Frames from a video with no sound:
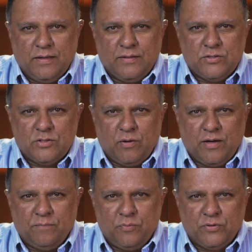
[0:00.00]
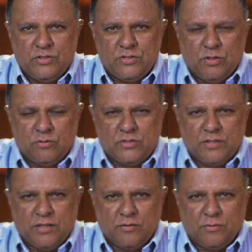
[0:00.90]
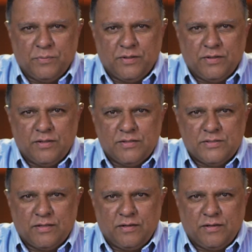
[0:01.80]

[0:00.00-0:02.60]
And so I put these notes together because